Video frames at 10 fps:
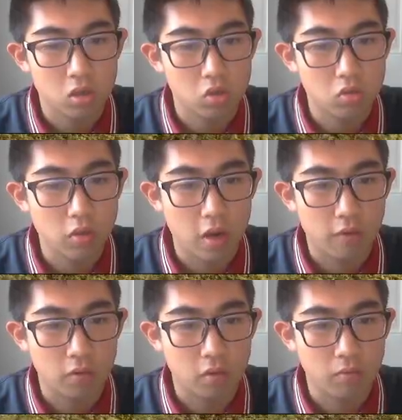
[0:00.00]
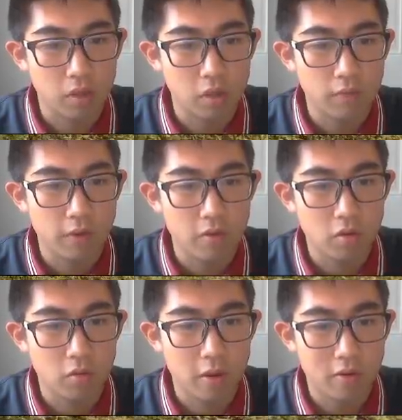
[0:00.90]
you have to be very
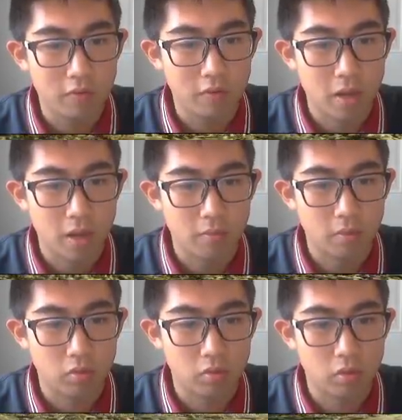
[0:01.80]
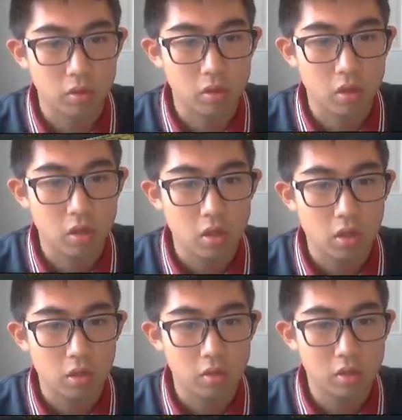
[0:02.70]
aware of the map, to be honest.
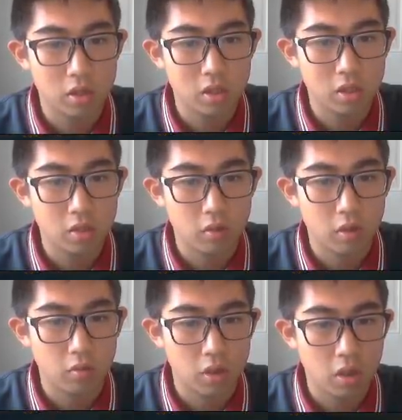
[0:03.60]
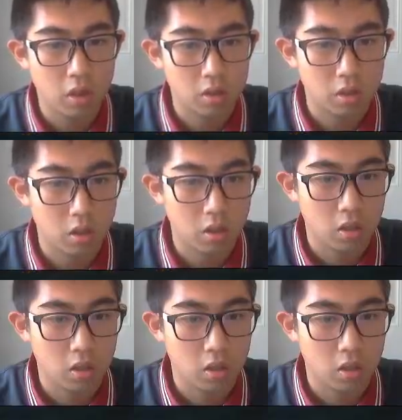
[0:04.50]
But this CDC, he thinks that